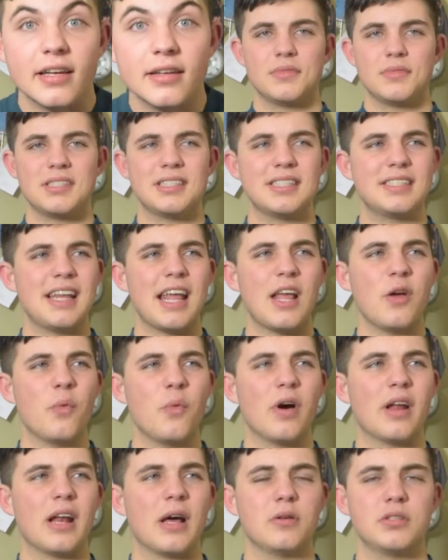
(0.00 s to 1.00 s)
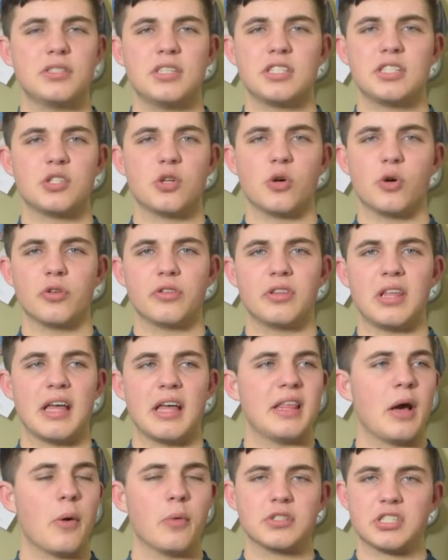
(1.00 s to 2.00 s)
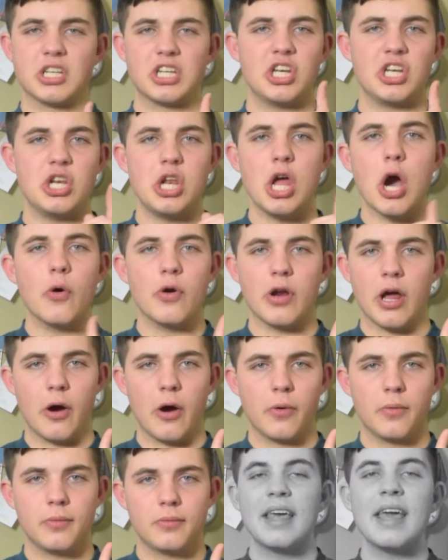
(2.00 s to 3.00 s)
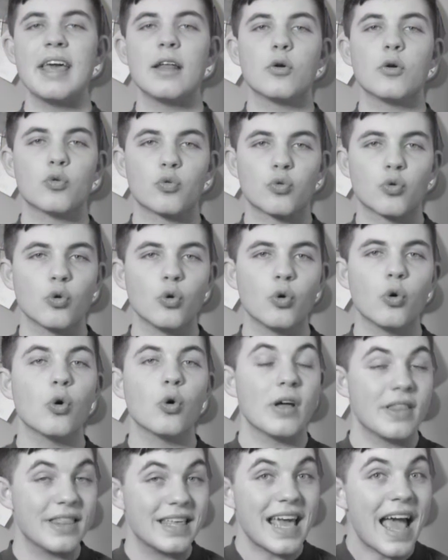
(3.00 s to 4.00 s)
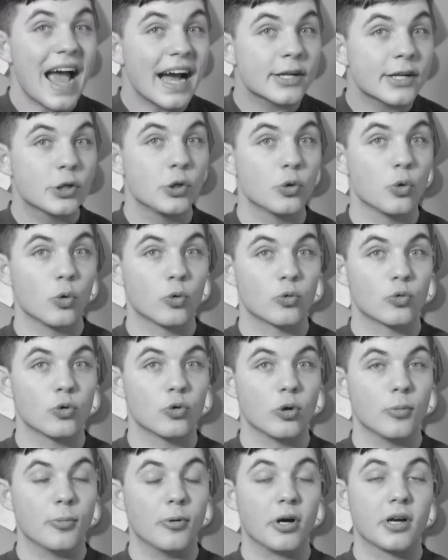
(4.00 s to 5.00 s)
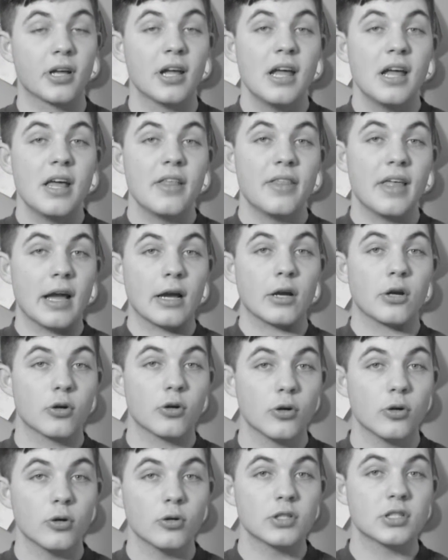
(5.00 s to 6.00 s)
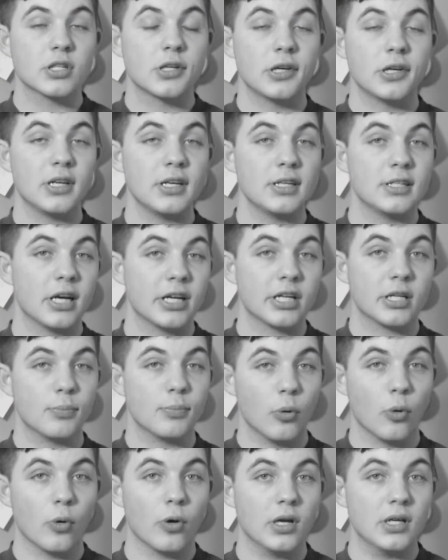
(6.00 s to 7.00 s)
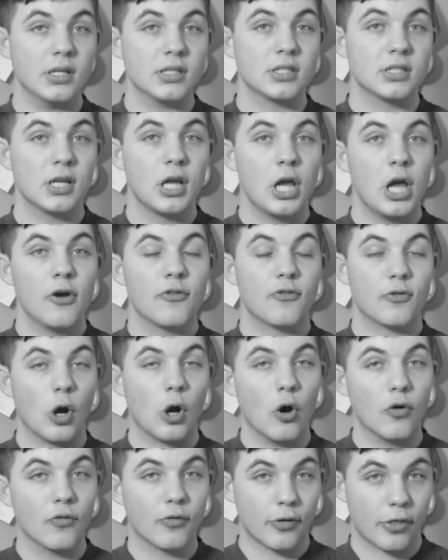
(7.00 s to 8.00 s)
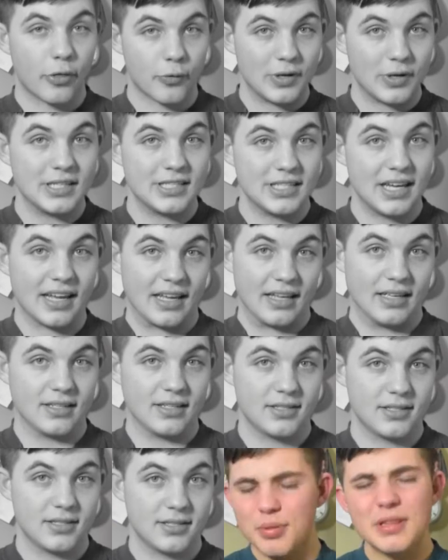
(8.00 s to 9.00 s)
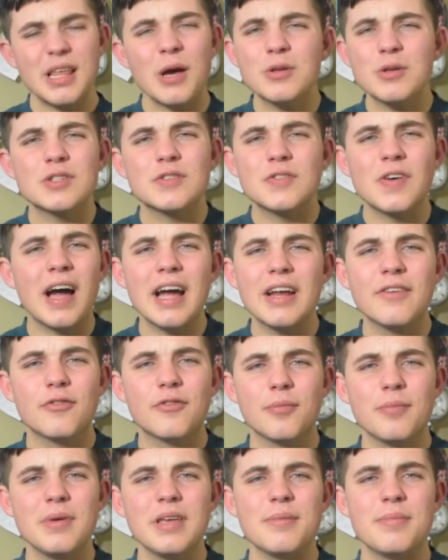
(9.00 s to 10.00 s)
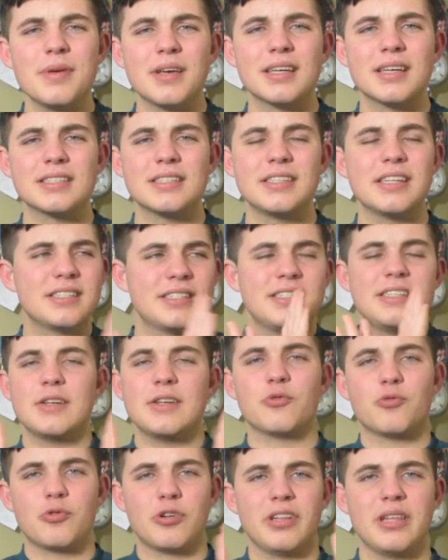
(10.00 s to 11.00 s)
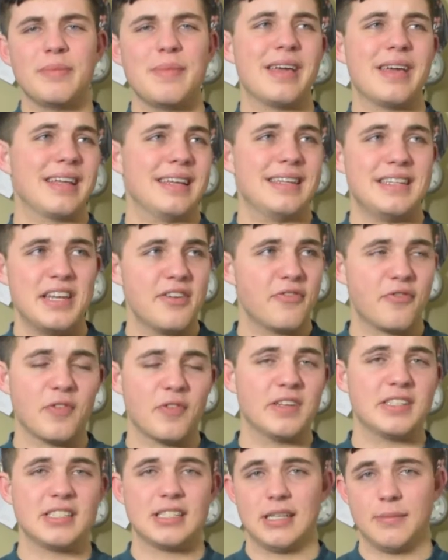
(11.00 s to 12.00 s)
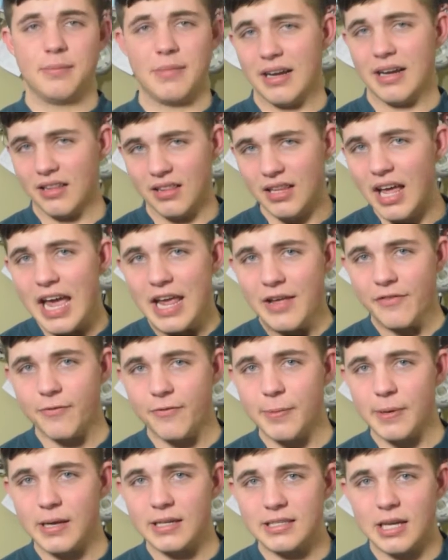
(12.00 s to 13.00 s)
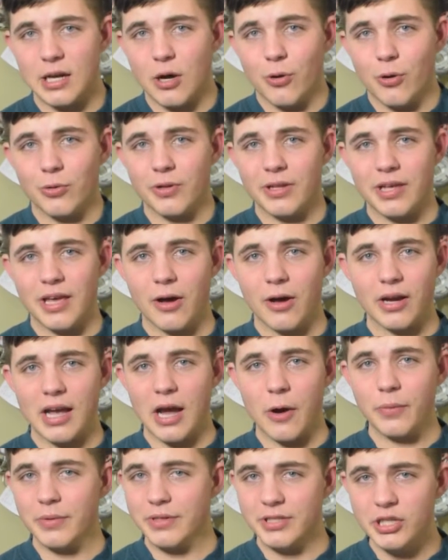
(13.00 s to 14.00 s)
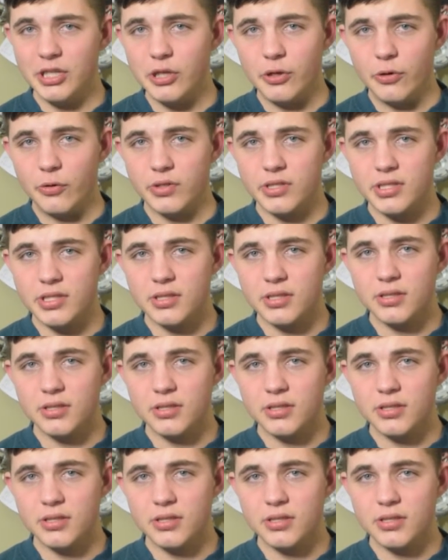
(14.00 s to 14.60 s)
Since day one, I was just told that that was a no-no. They had a rule in the actual rule book that girls couldn't touch boys for over 3 seconds. But that was fine for me because it just didn't really make a difference in my life because I only hung out with dudes.